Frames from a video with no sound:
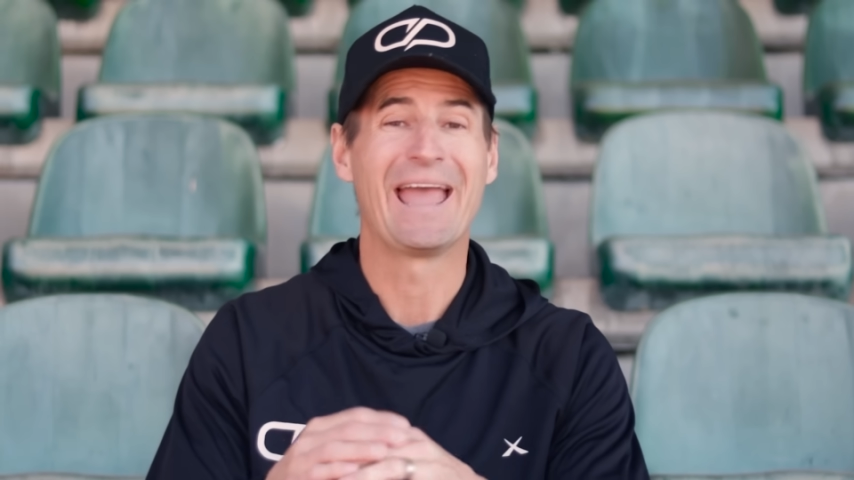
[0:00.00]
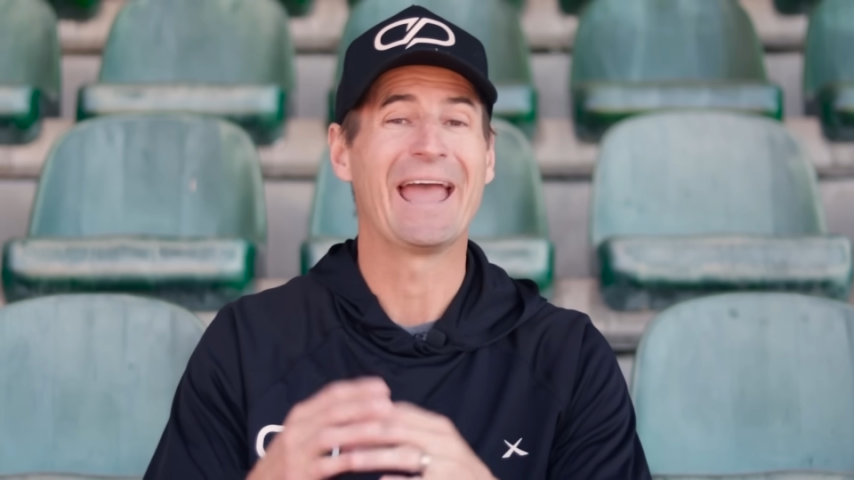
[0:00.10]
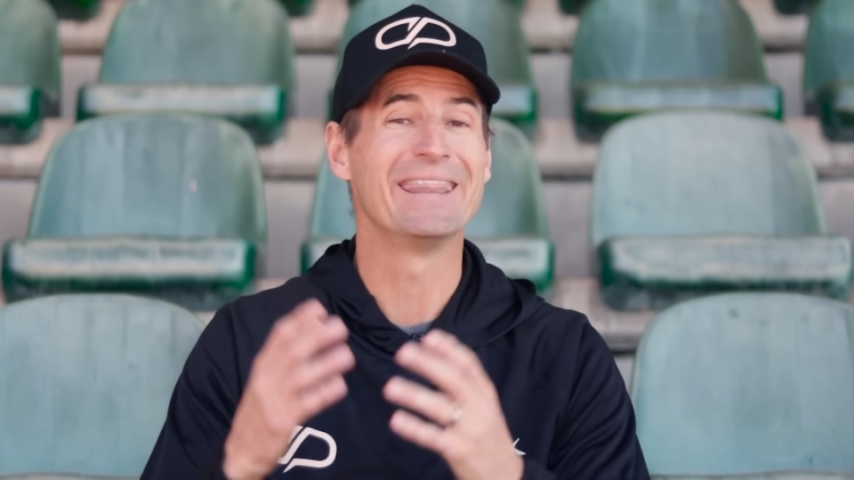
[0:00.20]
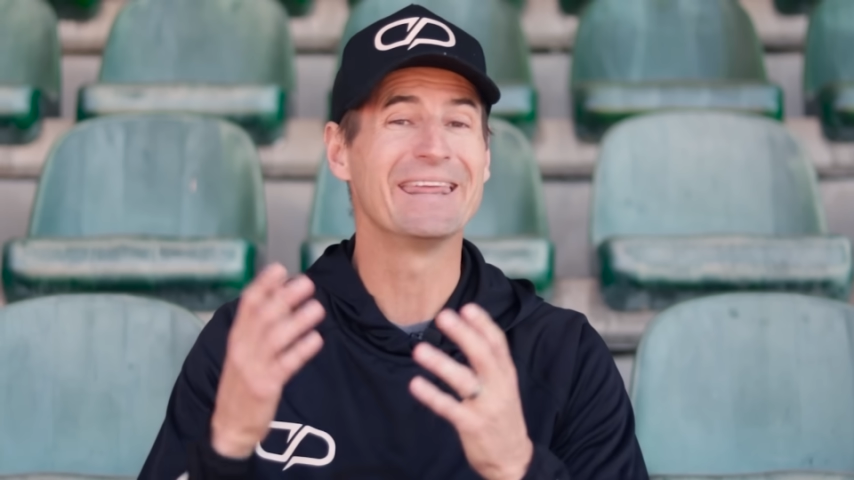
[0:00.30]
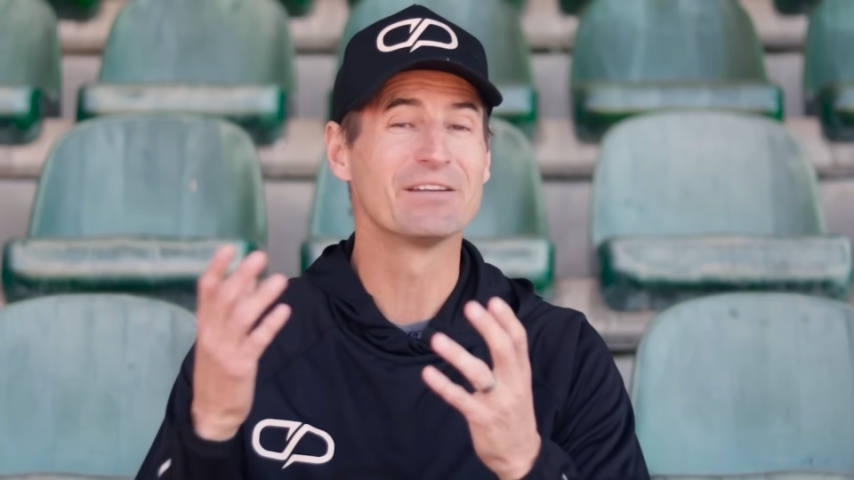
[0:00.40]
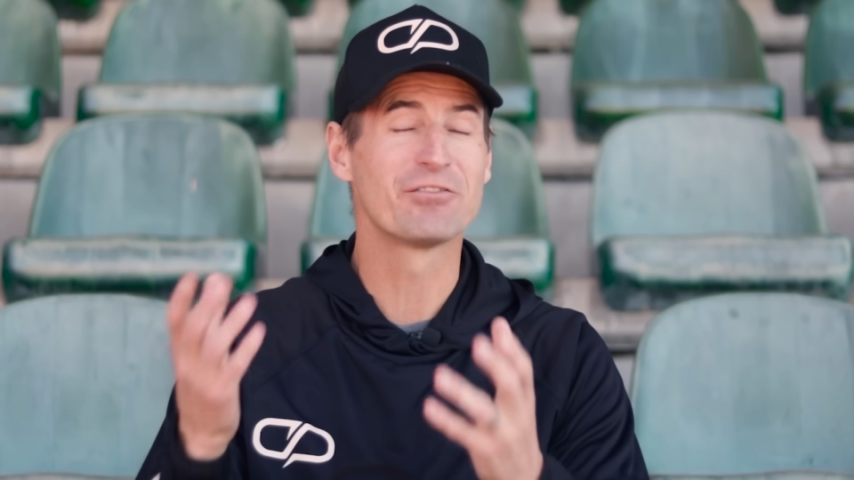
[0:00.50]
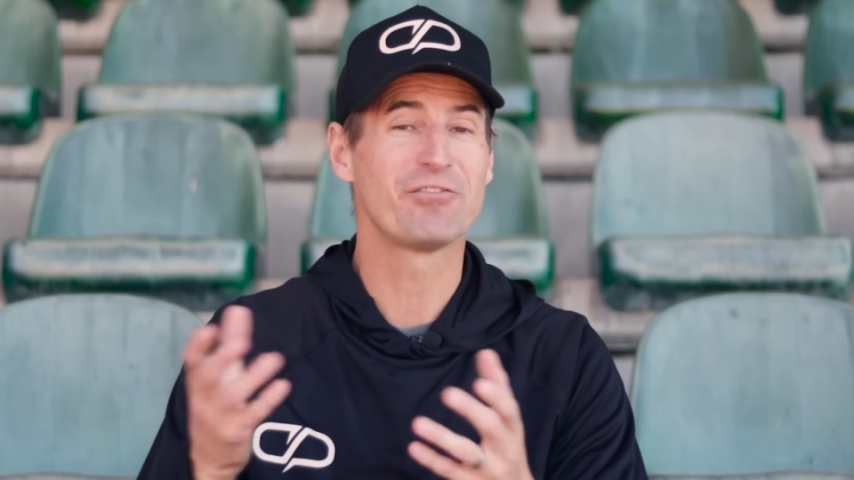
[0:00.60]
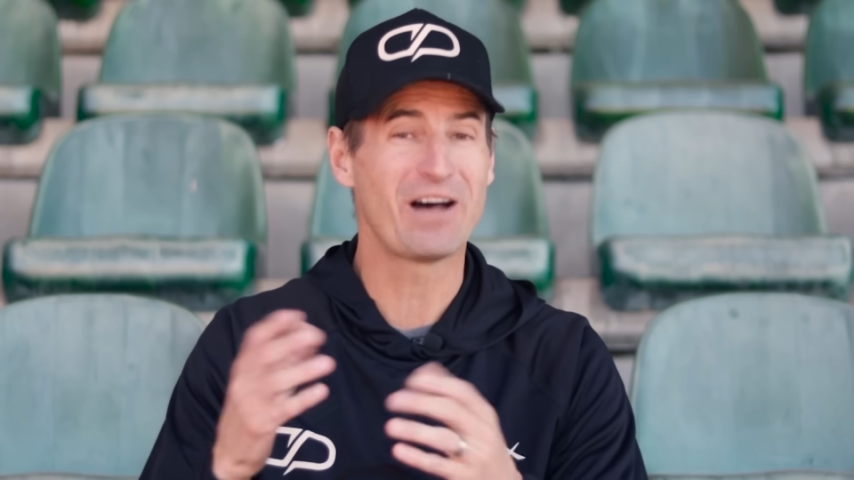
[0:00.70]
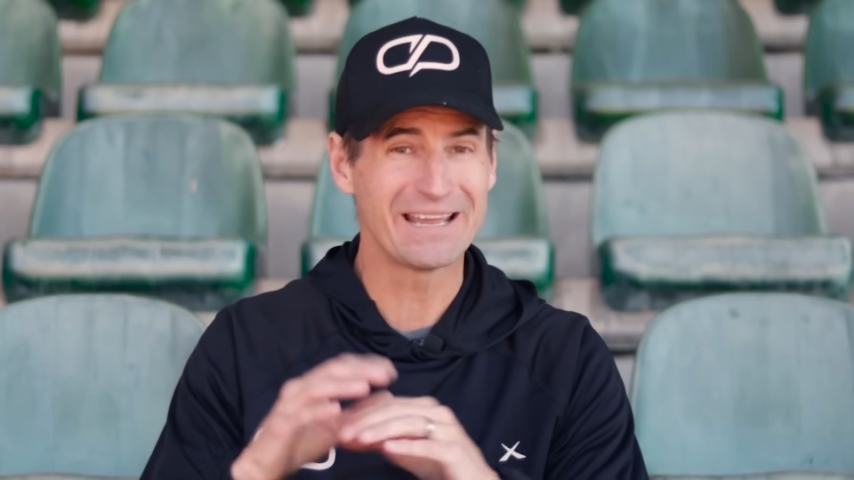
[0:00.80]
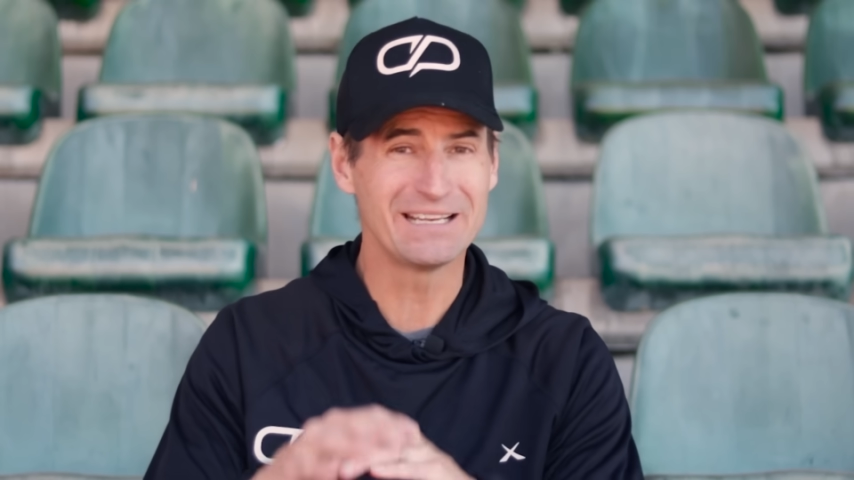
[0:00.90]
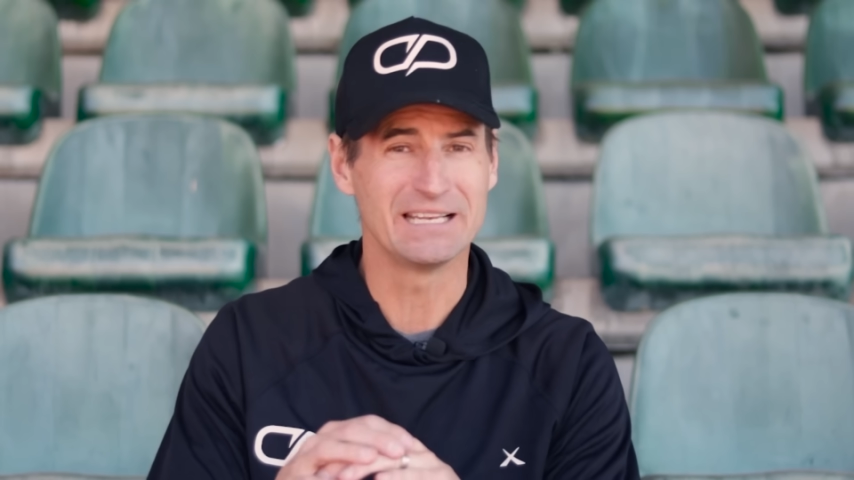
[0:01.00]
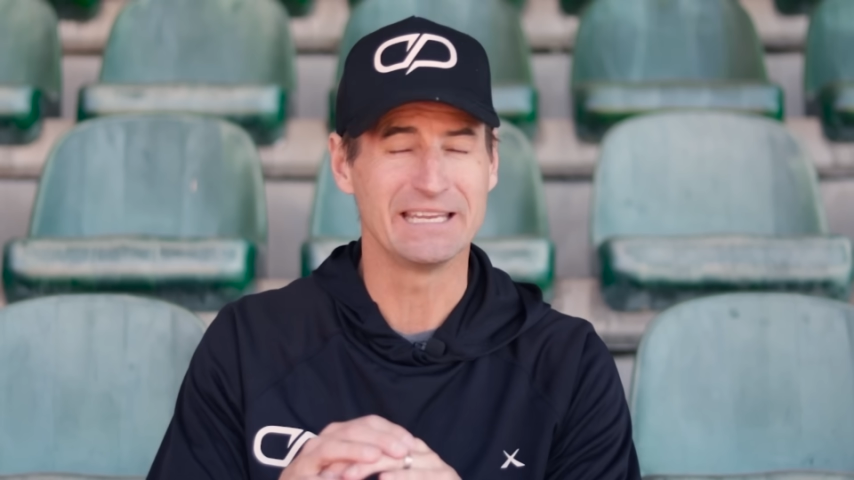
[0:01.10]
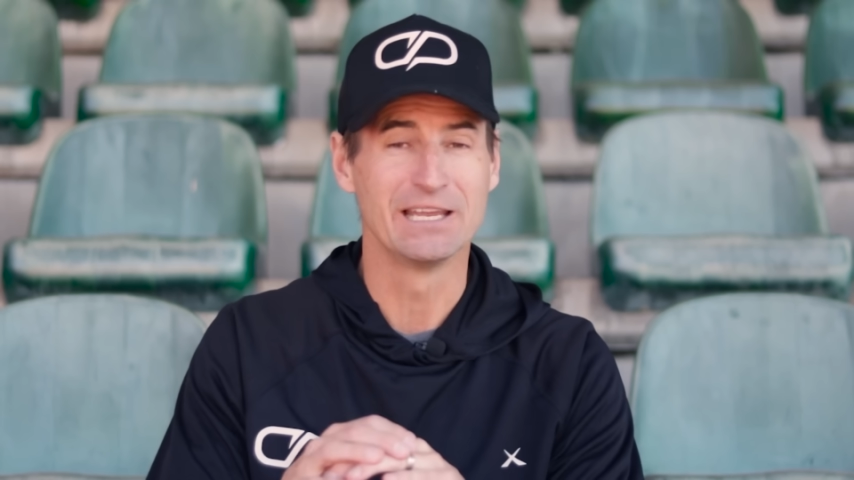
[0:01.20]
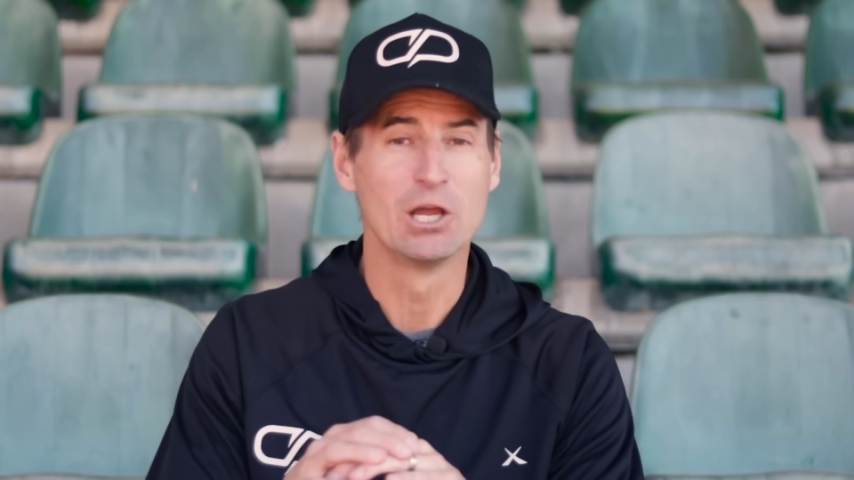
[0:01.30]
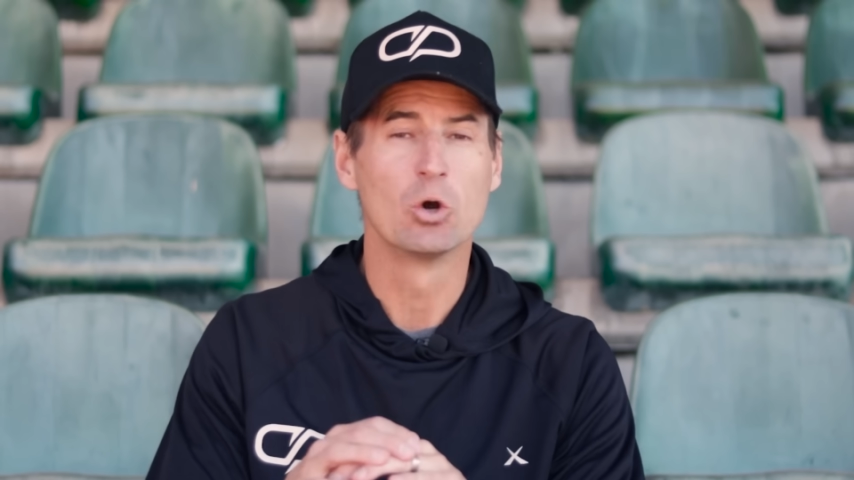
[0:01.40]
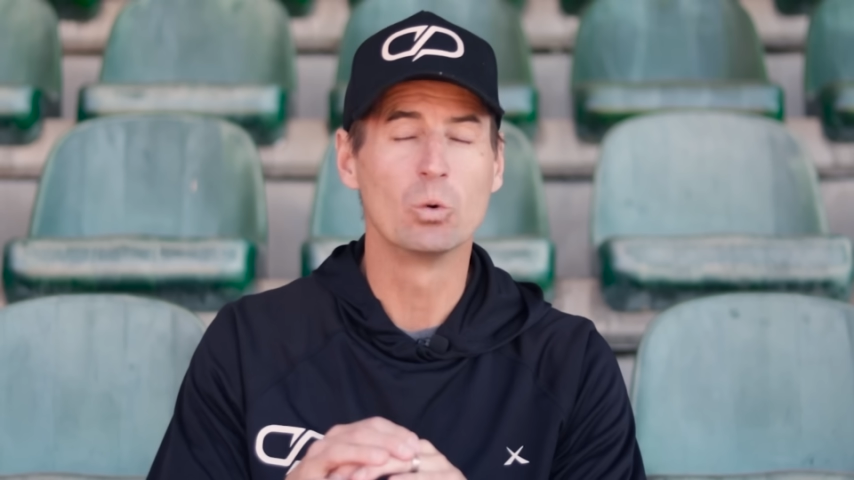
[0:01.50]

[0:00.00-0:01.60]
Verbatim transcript: And then finally,